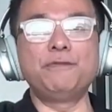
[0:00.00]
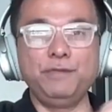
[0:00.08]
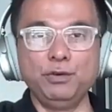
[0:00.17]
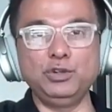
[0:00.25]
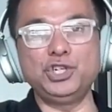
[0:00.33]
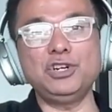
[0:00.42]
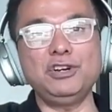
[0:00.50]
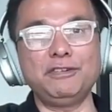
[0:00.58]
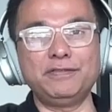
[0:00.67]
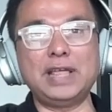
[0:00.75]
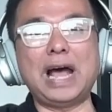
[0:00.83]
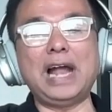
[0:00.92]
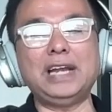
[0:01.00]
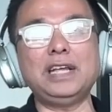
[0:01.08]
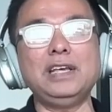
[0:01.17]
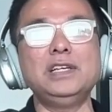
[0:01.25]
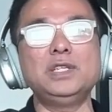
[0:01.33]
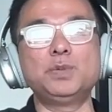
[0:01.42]
fusion of that
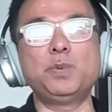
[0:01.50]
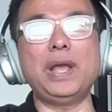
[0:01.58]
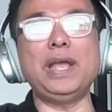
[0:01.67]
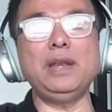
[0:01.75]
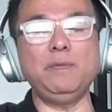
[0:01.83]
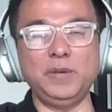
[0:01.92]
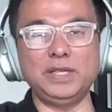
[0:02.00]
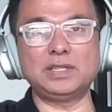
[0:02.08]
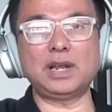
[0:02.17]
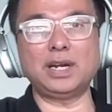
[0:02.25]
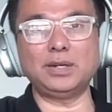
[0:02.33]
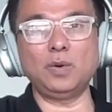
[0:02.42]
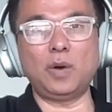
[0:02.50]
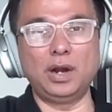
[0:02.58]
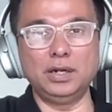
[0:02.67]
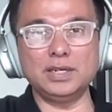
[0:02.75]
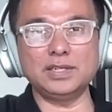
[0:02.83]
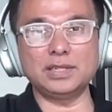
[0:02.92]
is when we start to
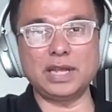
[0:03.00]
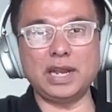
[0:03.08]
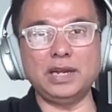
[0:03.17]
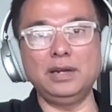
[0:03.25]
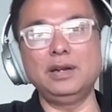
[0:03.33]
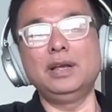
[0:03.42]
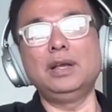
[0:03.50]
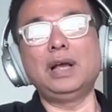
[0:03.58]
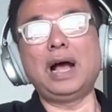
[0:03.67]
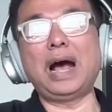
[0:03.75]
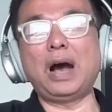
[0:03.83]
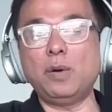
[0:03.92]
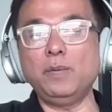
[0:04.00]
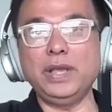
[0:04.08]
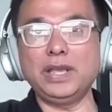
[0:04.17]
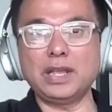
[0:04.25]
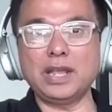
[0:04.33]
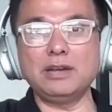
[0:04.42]
understand how we
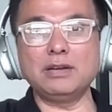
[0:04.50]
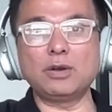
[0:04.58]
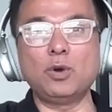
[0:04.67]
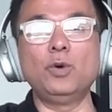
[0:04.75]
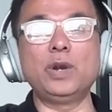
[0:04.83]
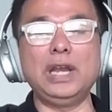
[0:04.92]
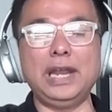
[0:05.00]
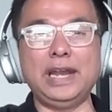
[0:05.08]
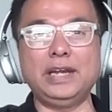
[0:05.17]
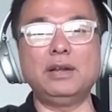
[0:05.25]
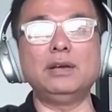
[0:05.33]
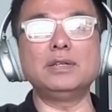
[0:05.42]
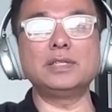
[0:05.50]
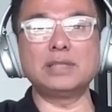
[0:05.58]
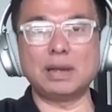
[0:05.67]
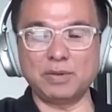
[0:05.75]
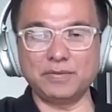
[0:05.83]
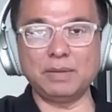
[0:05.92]
can correlate
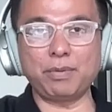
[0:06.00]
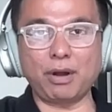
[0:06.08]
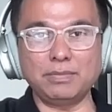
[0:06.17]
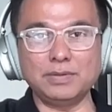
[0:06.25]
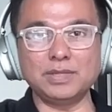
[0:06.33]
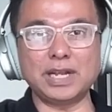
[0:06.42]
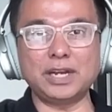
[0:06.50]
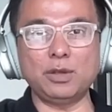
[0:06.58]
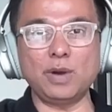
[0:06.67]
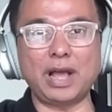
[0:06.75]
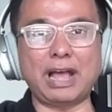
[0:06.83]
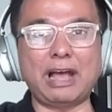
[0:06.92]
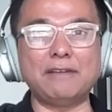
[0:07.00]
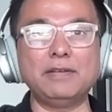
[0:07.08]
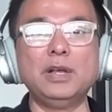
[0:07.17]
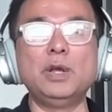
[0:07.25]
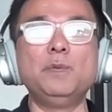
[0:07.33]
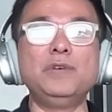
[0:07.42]
some of the problems that you have
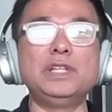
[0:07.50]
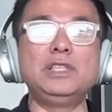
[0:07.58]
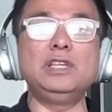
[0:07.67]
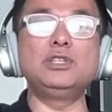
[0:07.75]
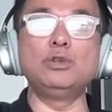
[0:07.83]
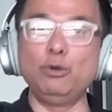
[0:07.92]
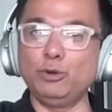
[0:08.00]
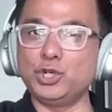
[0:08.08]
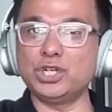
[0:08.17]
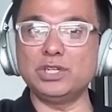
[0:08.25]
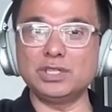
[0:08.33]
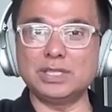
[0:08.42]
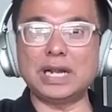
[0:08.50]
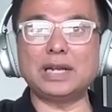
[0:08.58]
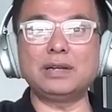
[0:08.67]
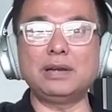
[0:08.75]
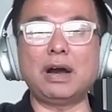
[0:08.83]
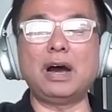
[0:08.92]
with these solutions that
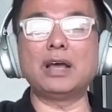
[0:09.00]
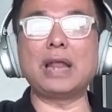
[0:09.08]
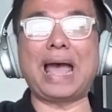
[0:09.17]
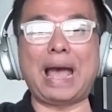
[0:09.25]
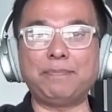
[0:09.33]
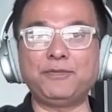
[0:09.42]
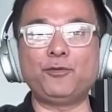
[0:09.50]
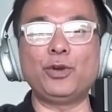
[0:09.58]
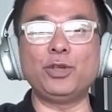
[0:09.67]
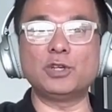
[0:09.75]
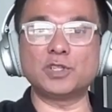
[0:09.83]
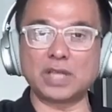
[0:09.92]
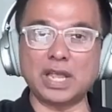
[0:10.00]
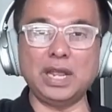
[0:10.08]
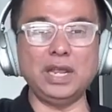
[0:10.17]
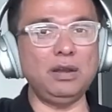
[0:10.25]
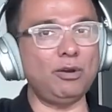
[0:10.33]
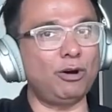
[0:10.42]
are apt for your
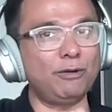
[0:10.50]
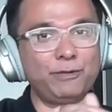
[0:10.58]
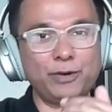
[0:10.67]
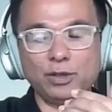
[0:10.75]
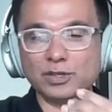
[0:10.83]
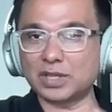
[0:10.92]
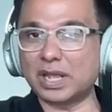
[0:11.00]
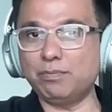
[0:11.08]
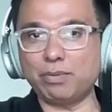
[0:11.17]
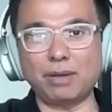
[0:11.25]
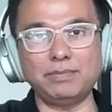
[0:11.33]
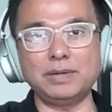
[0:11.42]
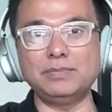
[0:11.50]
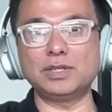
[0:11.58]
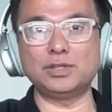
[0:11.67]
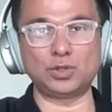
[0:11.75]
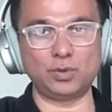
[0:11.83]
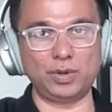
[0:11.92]
skin or for your skin problems
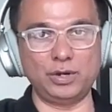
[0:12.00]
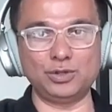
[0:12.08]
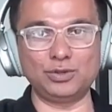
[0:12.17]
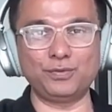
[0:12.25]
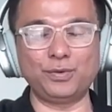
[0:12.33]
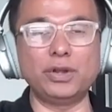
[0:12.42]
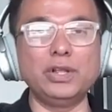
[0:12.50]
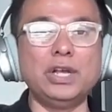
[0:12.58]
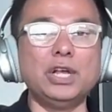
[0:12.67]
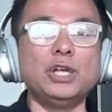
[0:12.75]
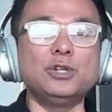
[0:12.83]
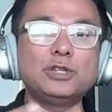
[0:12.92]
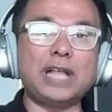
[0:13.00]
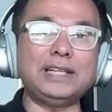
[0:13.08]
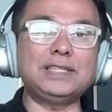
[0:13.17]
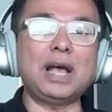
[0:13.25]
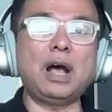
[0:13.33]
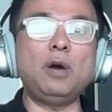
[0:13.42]
and so on and so forth. So
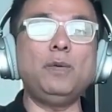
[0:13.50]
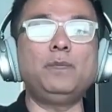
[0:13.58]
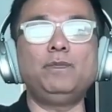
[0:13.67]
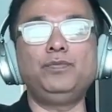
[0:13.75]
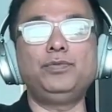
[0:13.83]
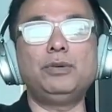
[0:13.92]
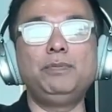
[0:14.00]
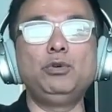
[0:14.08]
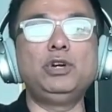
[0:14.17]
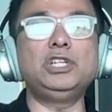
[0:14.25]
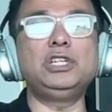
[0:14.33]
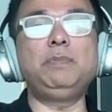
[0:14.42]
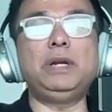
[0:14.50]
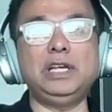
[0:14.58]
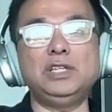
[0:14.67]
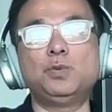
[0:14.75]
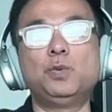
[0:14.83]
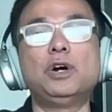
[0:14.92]
that's how the Beauty GPT
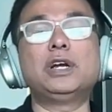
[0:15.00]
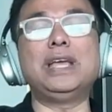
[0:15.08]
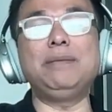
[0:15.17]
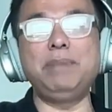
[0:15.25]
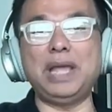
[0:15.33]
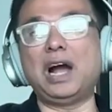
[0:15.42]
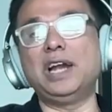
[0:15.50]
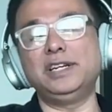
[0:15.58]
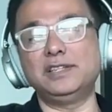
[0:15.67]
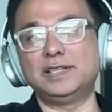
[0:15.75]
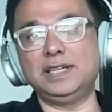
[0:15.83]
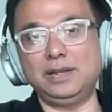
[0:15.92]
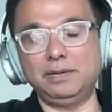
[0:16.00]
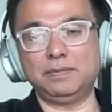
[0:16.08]
is working behind the scene.